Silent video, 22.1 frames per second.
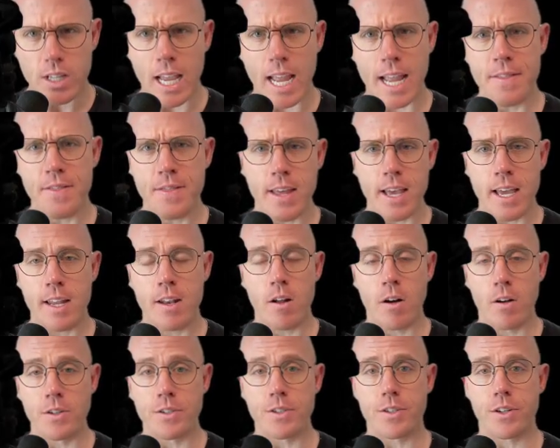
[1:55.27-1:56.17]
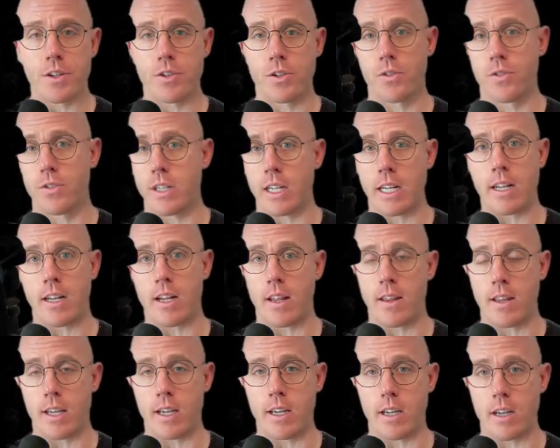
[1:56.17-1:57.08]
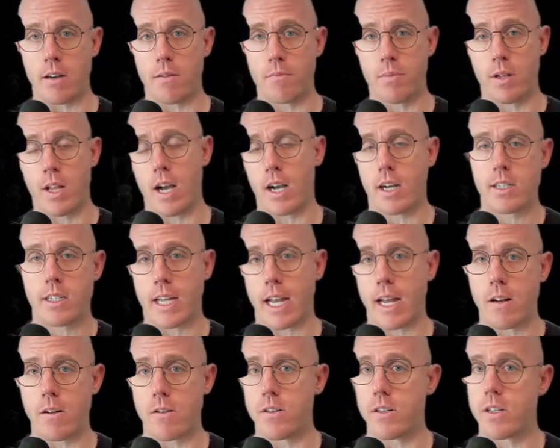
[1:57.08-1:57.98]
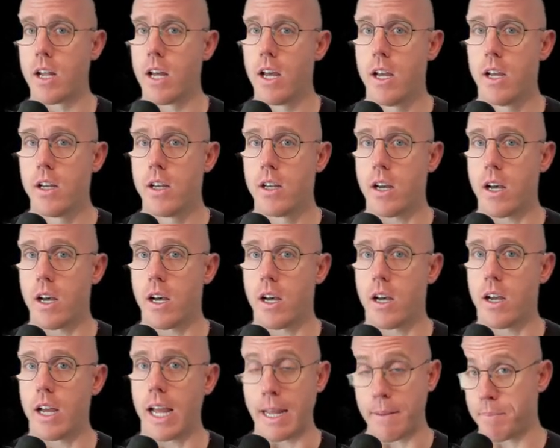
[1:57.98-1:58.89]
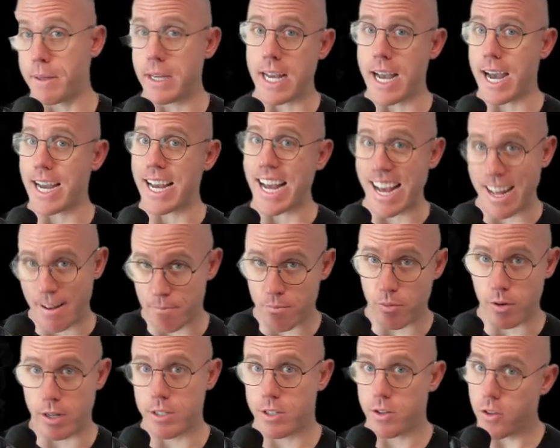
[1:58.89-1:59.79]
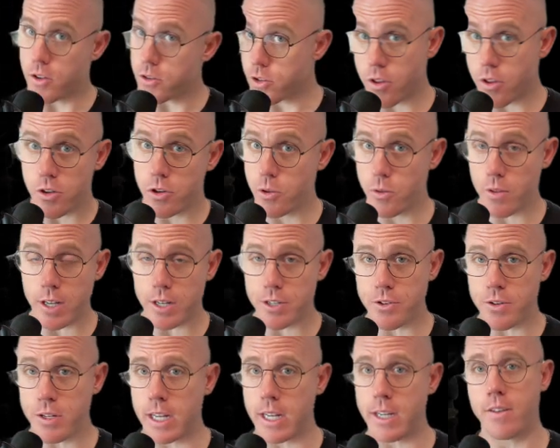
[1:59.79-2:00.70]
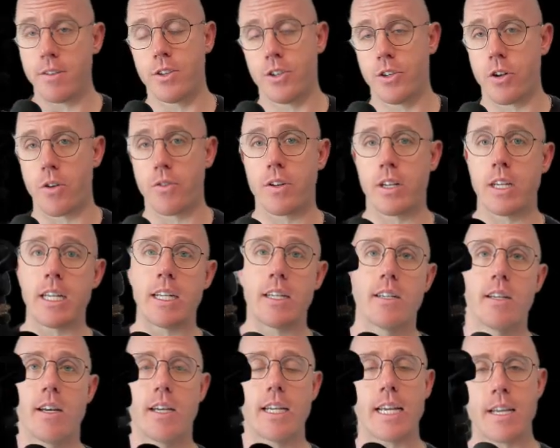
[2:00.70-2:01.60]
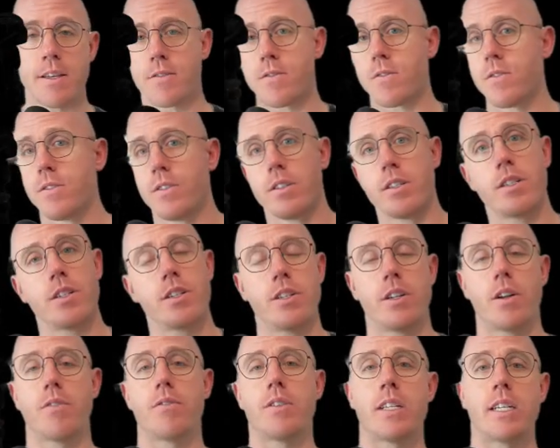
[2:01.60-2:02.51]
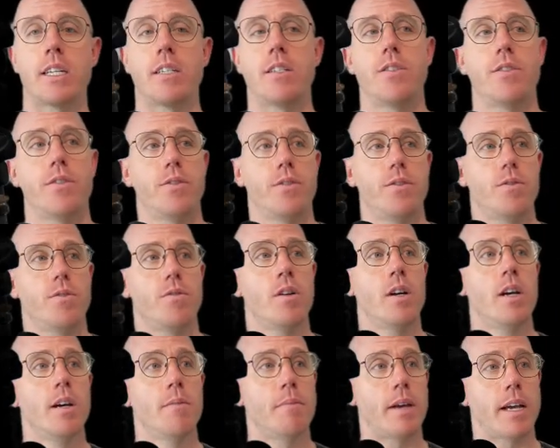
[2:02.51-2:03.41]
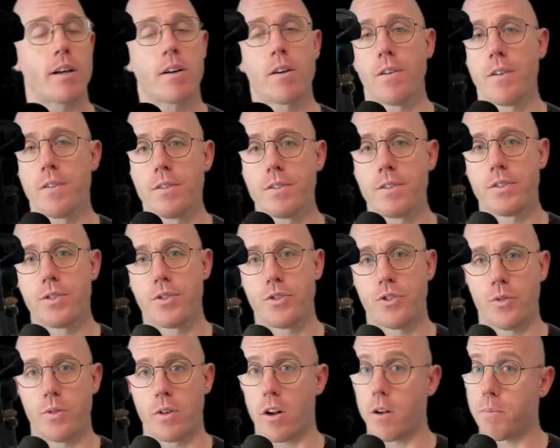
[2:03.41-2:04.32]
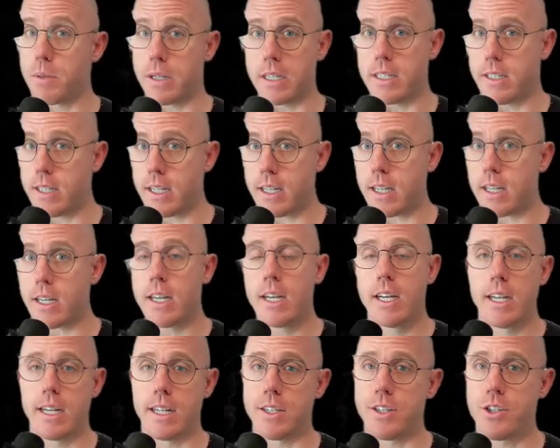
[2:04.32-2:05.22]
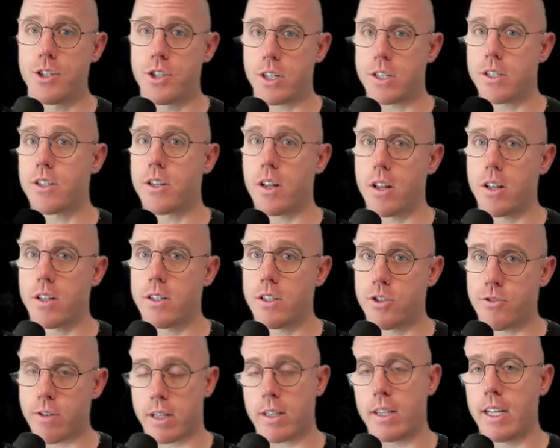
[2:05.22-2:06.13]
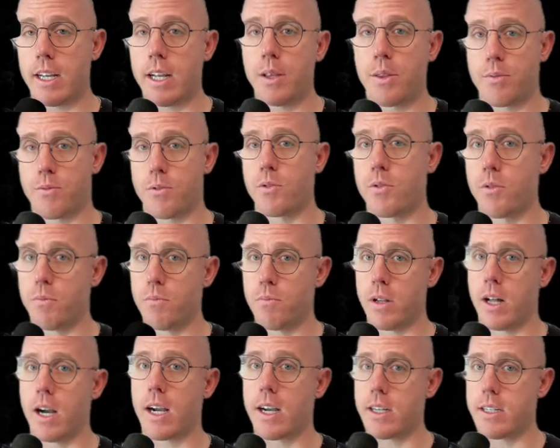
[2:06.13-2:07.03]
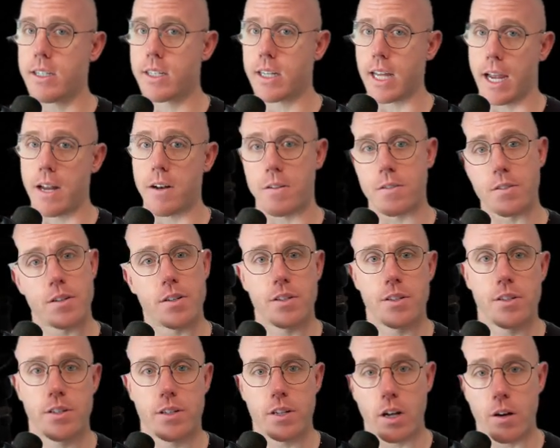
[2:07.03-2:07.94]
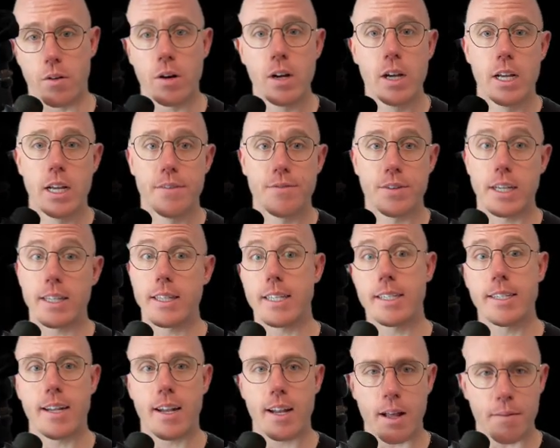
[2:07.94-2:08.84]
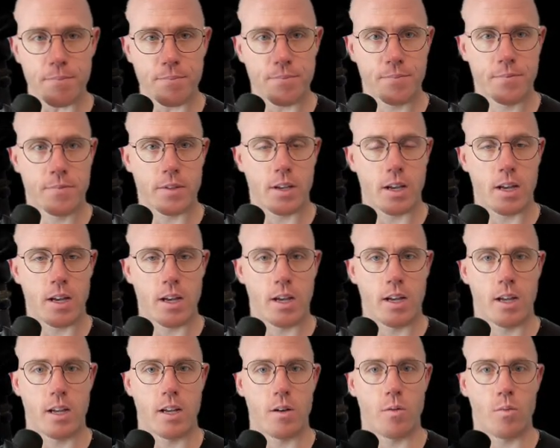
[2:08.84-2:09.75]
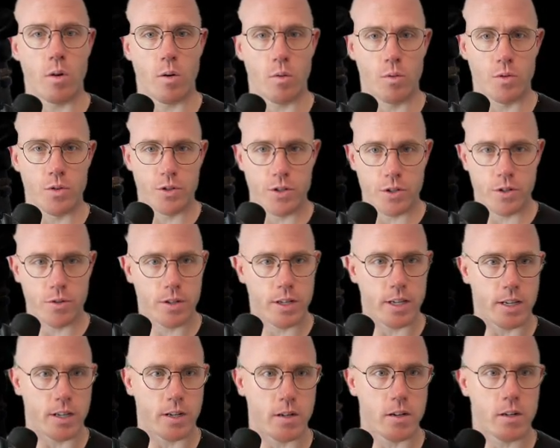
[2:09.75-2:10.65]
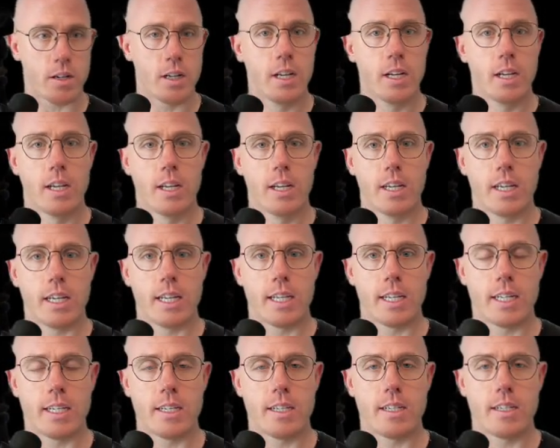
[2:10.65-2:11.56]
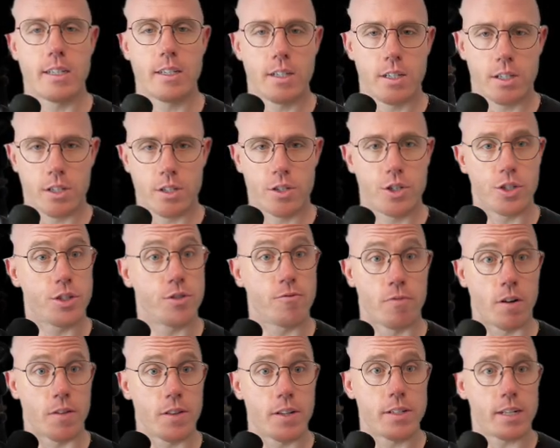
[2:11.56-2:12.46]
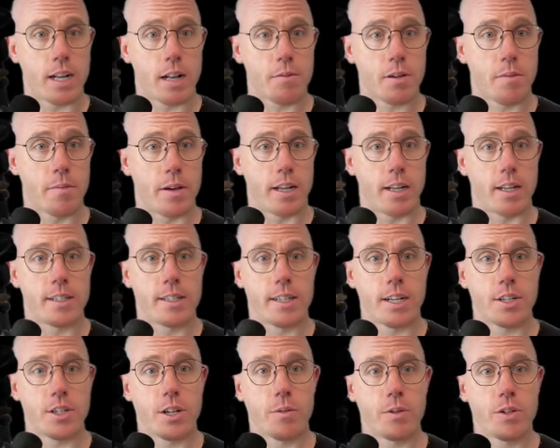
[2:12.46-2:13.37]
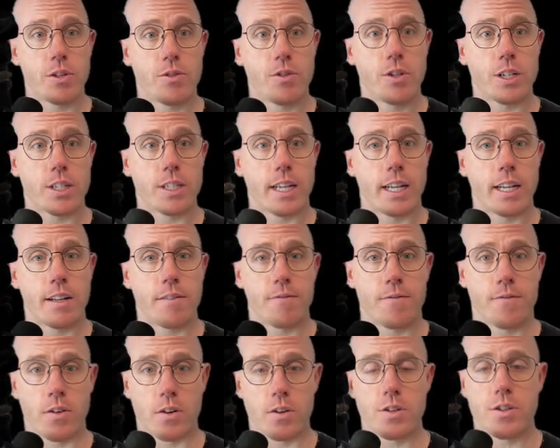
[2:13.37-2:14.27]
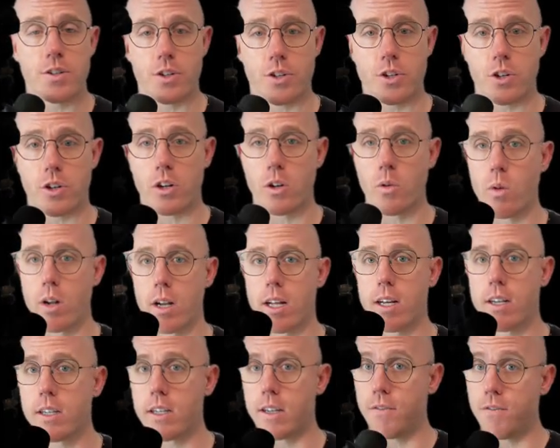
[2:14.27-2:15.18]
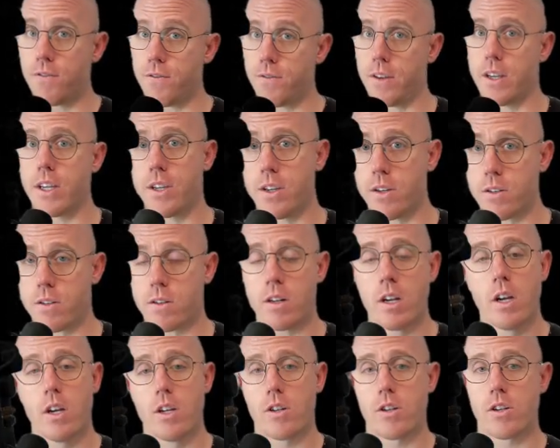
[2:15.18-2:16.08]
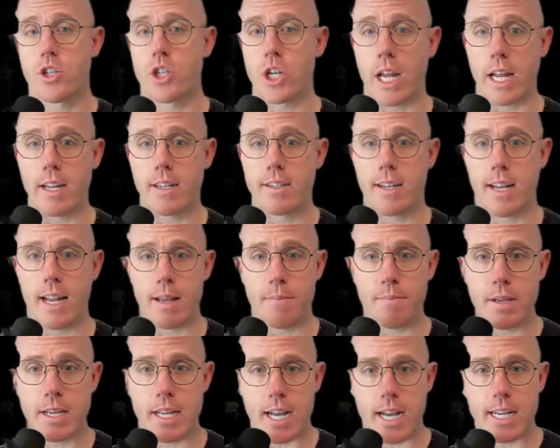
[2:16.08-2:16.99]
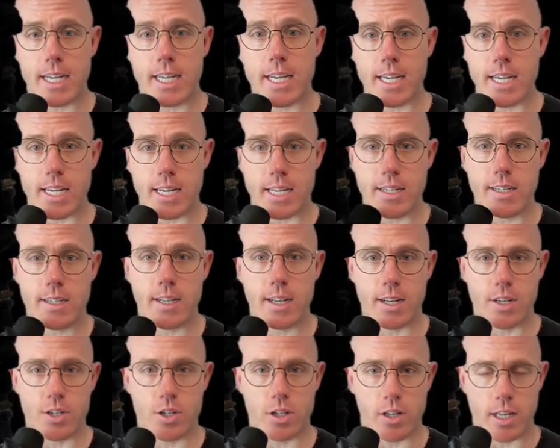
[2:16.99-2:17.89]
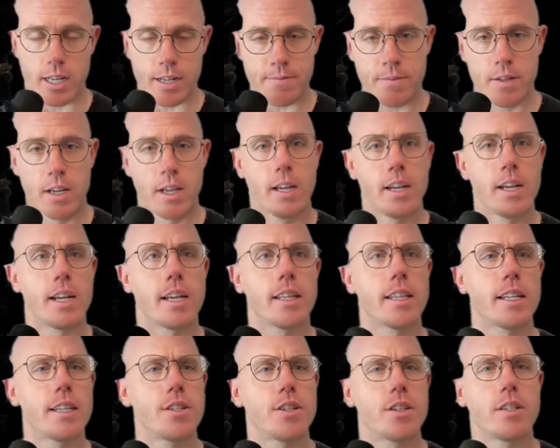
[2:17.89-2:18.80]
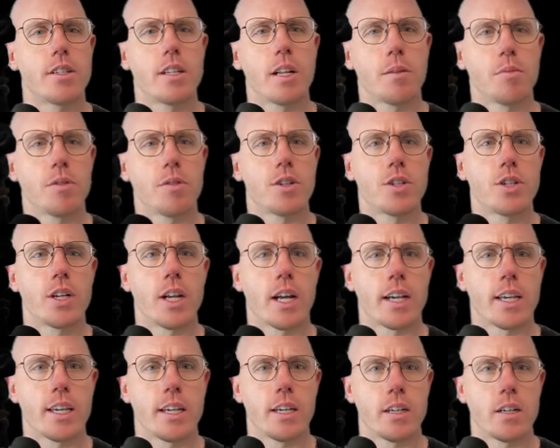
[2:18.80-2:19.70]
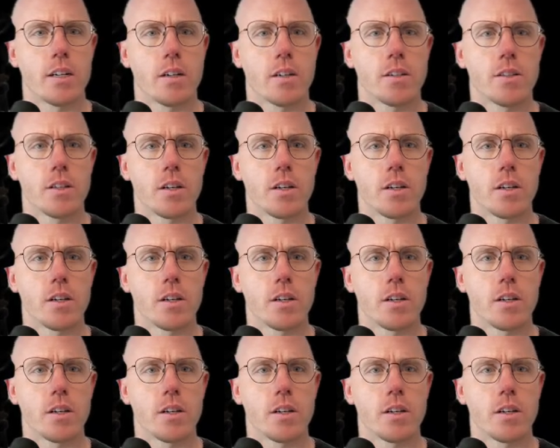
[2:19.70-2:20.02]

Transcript: And then also you'll need the block scanner's API endpoint. So those two things you need. You don't need ethers. You don't need to make calls to an RPC. It's just strictly through block scanners. So if you get this set up, what we'll do here is just run the setup command. Essentially, when you just get it first, you're going to want to configure your chains and API keys initially. And let's just double check here on the